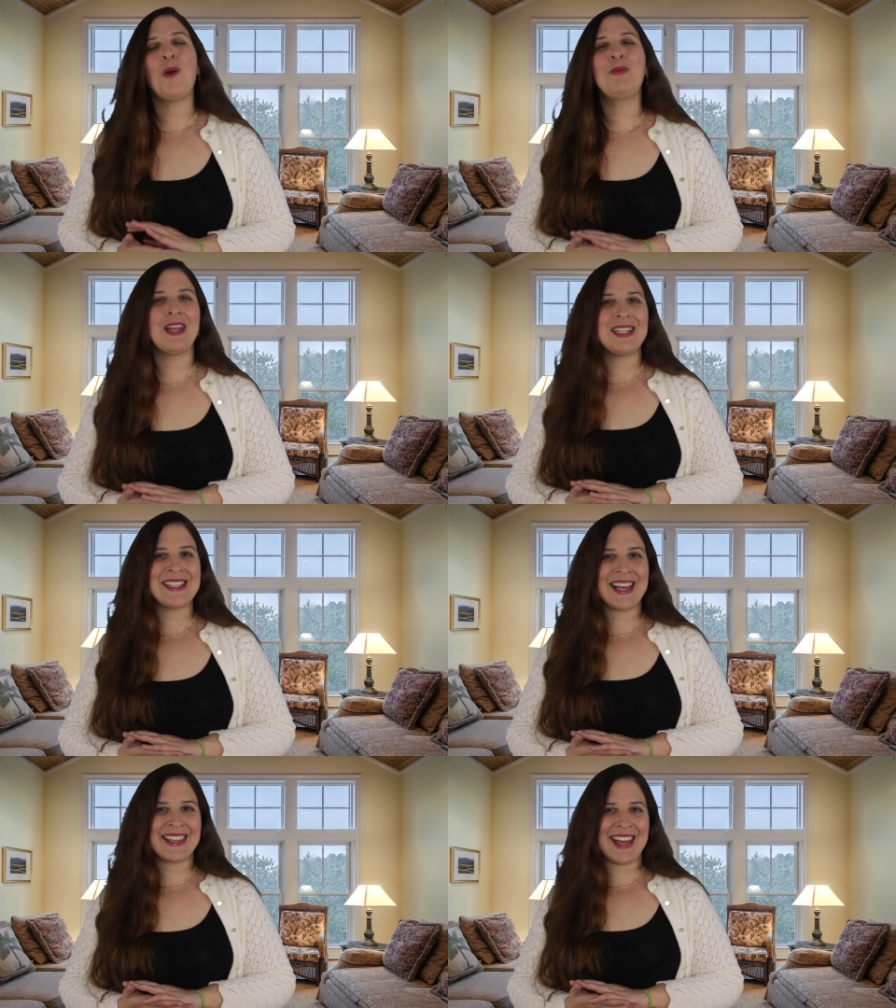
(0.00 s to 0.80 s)
a
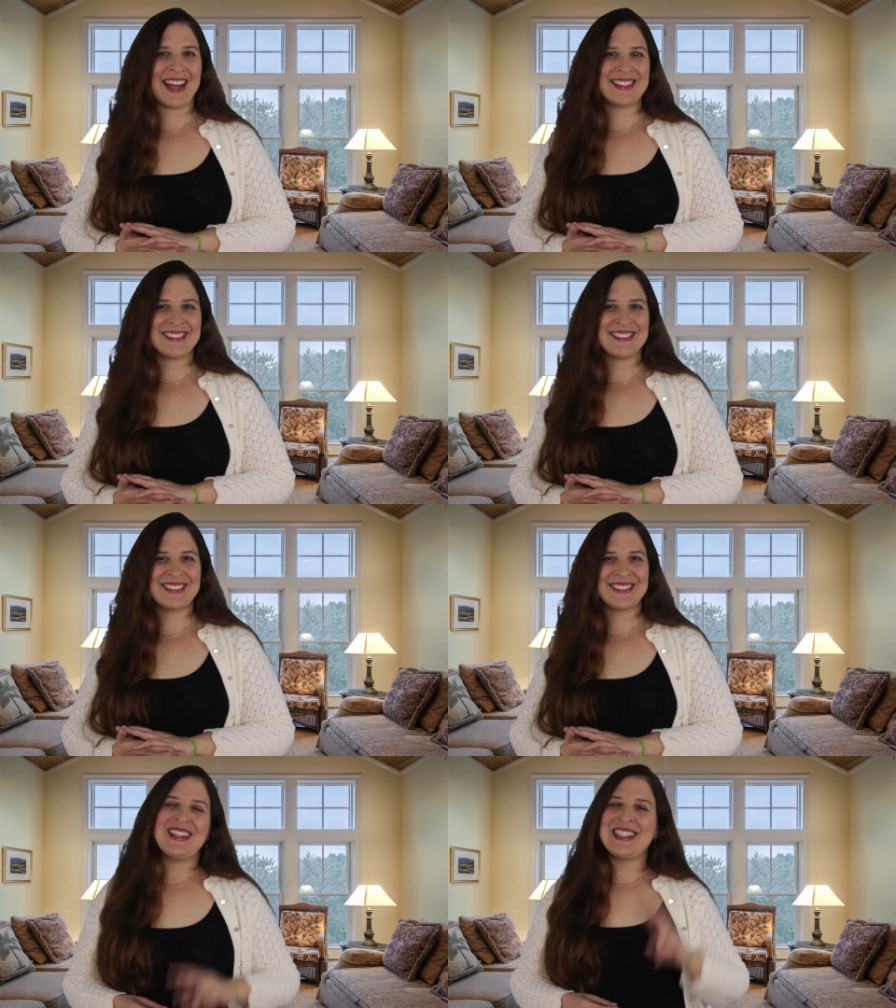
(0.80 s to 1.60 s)
place like that.
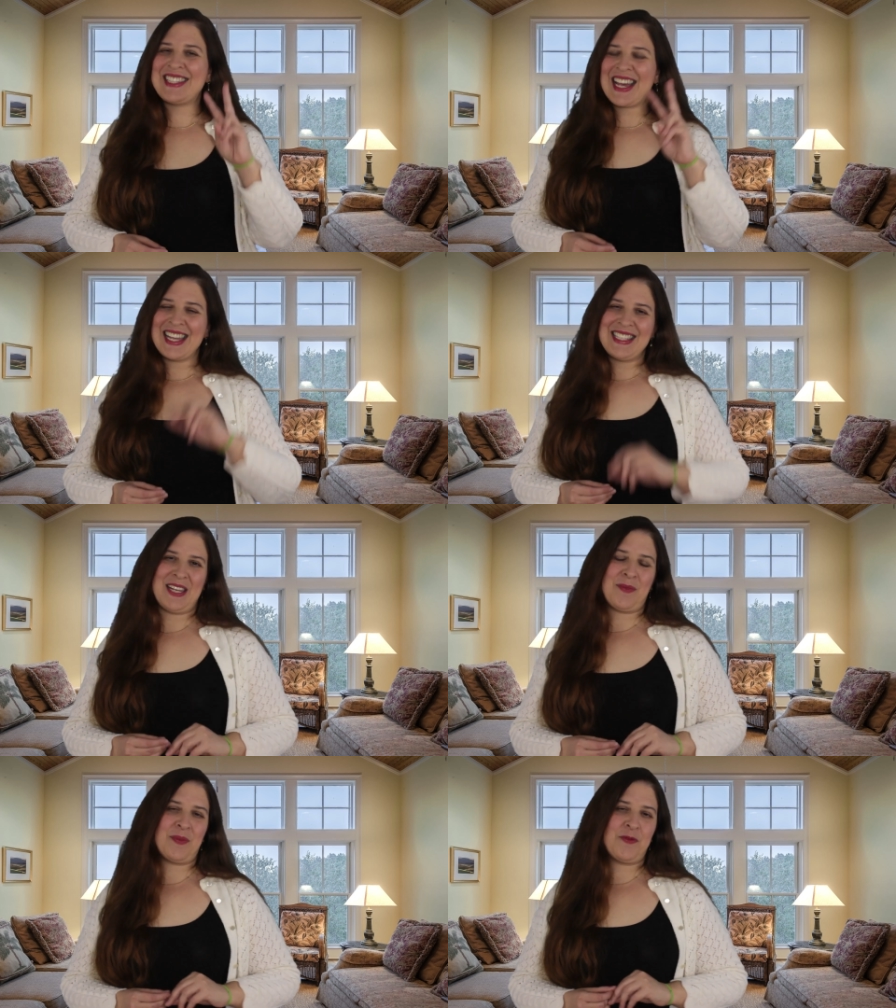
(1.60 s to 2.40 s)
Second
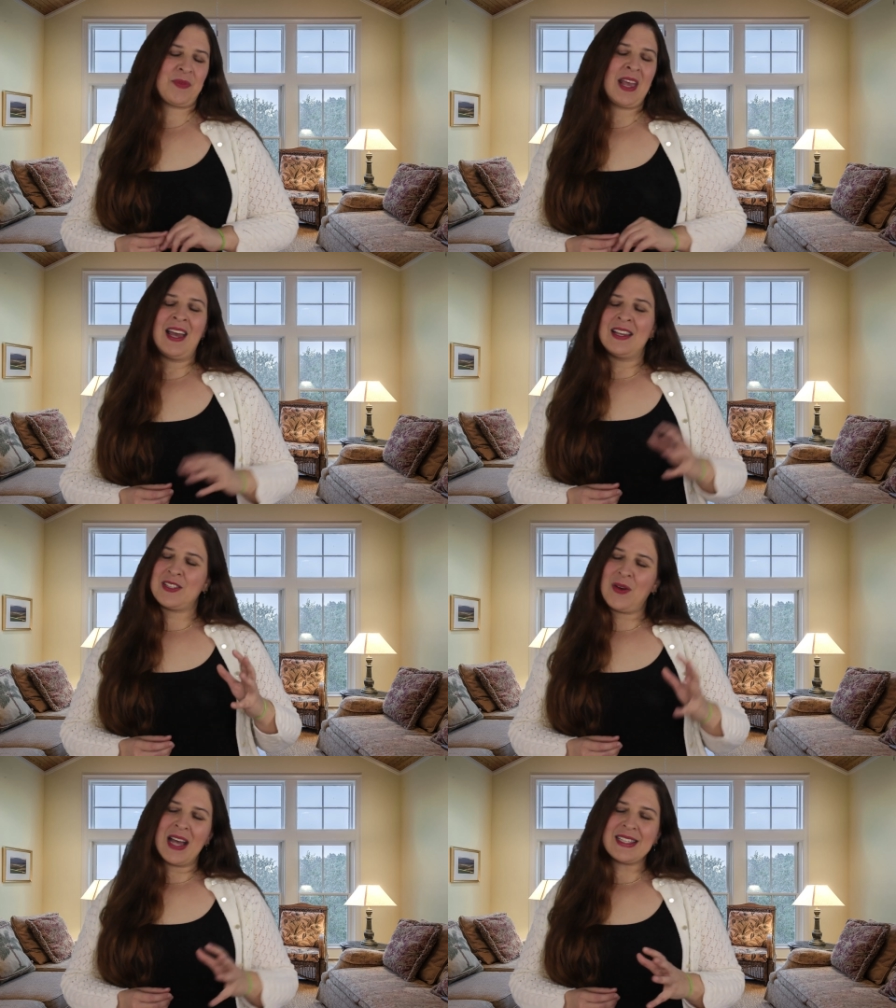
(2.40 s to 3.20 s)
tip.
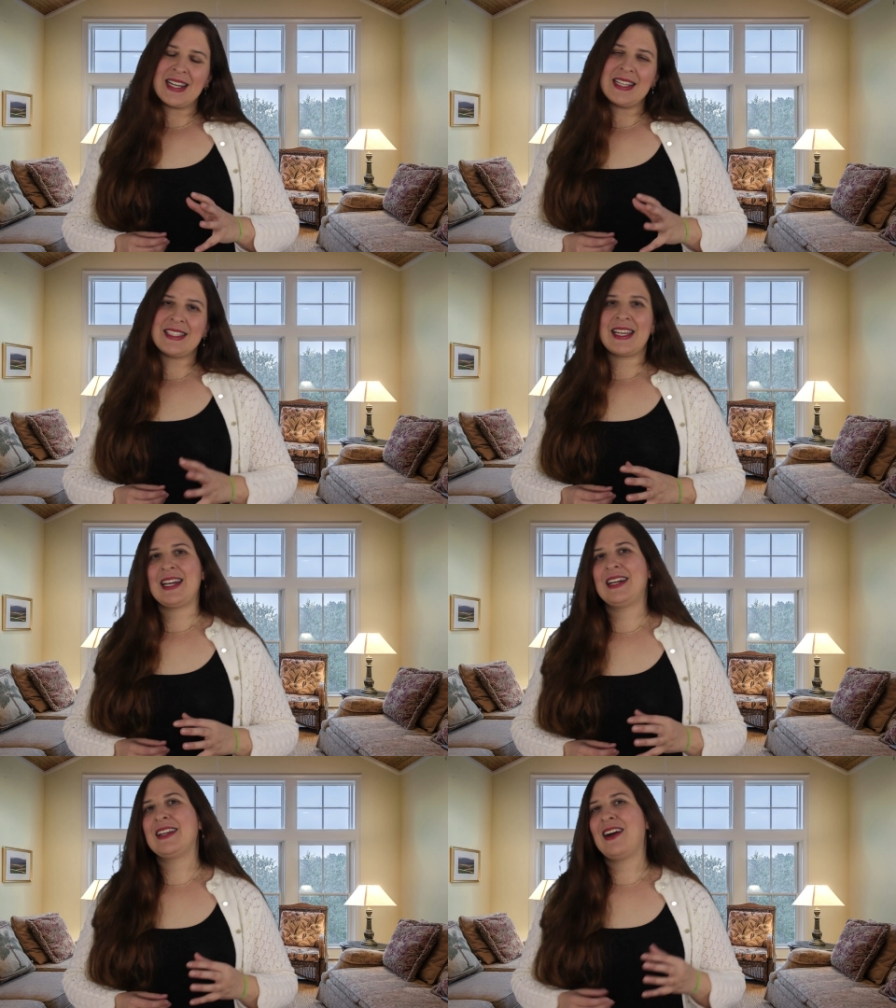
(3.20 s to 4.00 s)
So as I
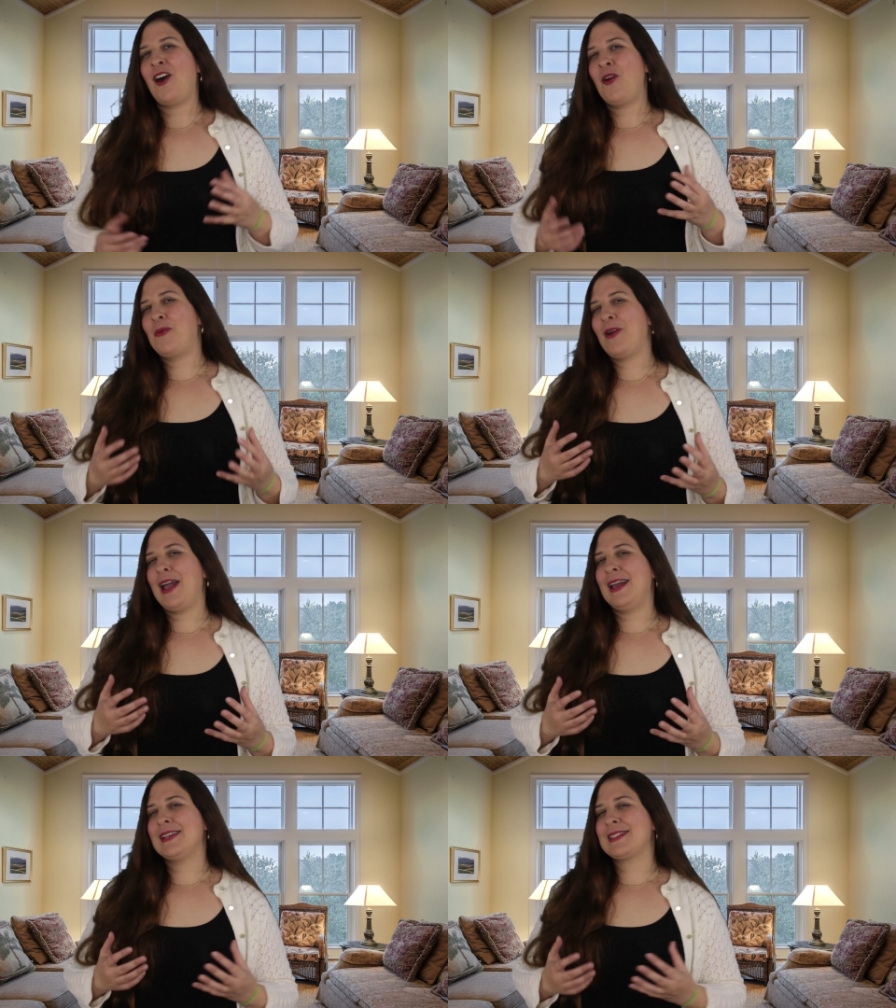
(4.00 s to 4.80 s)
said, our
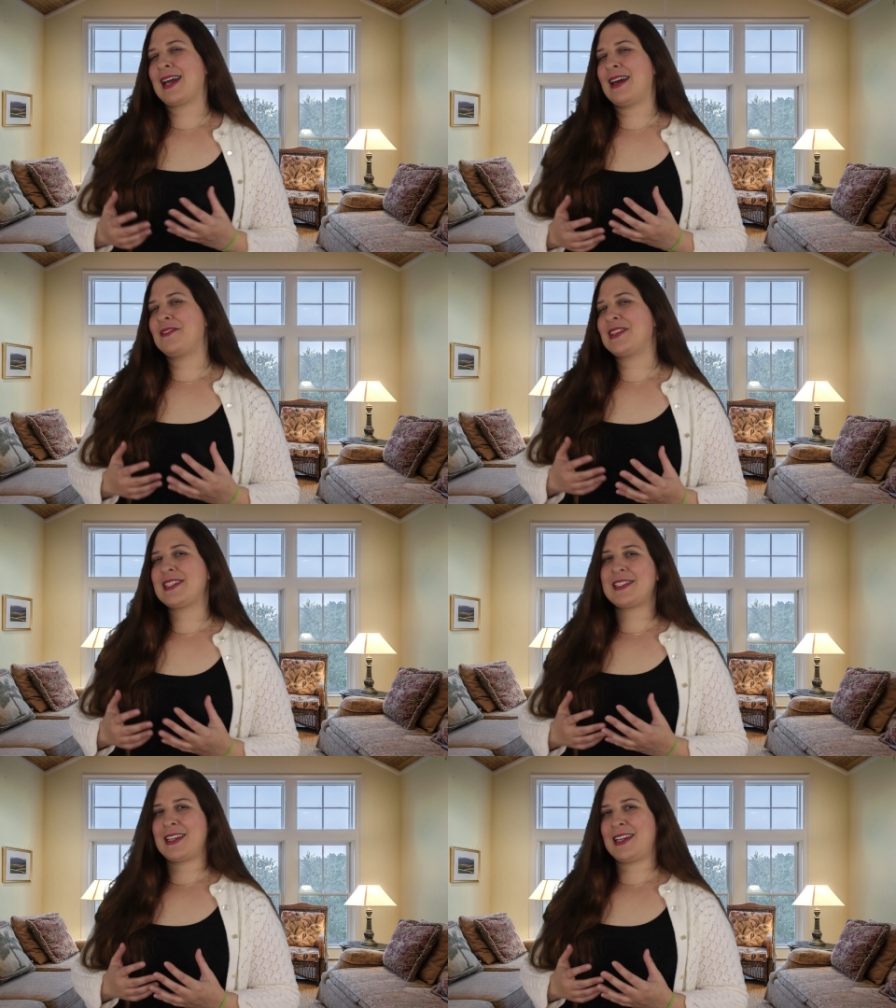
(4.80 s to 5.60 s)
brain is kind of in
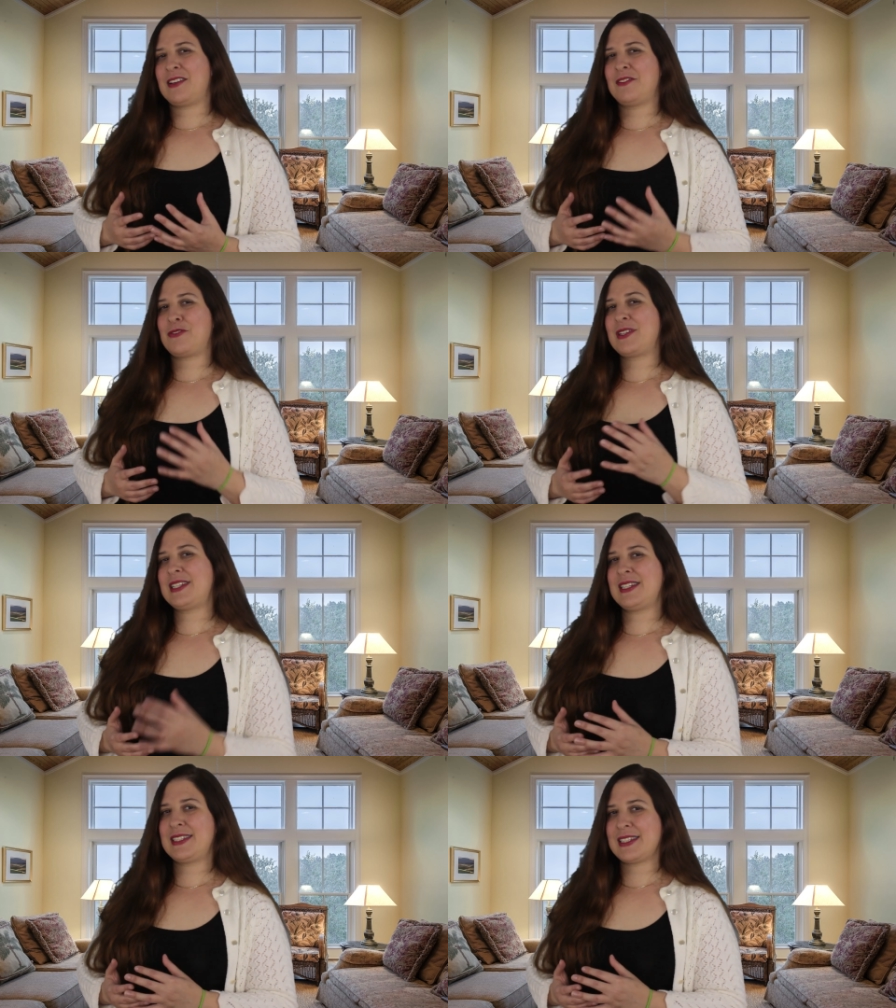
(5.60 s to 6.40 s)
a state of
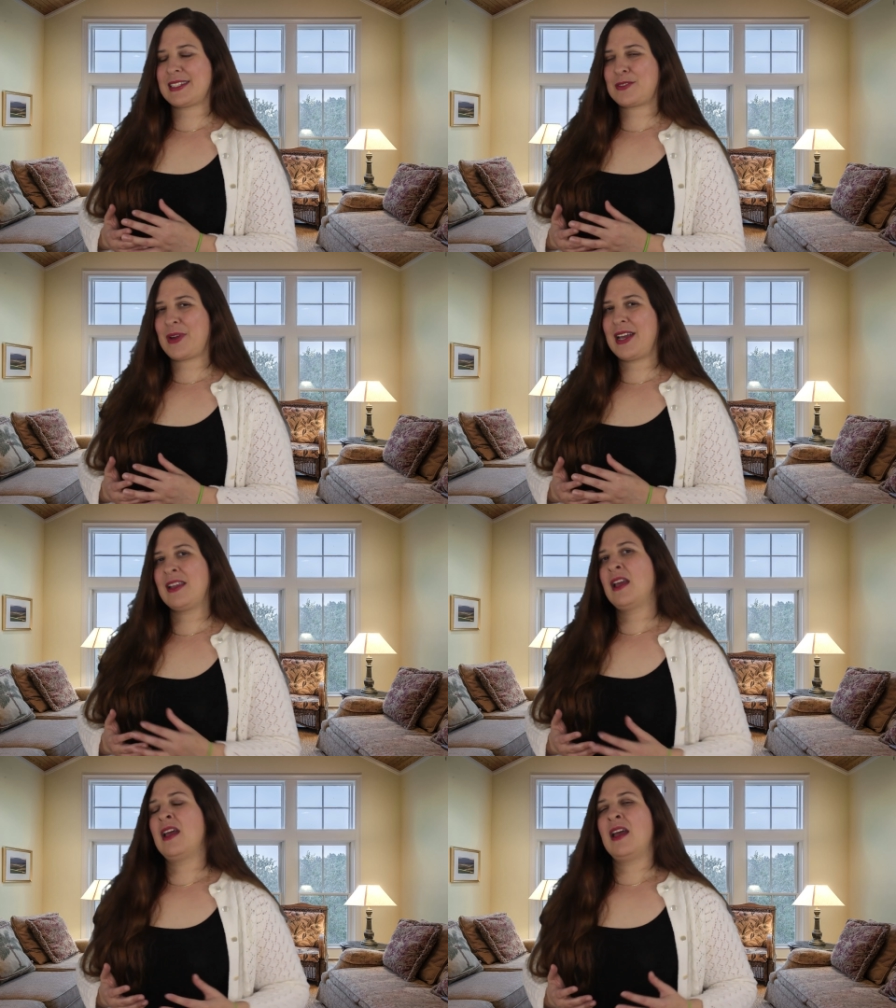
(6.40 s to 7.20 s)
resistance, right?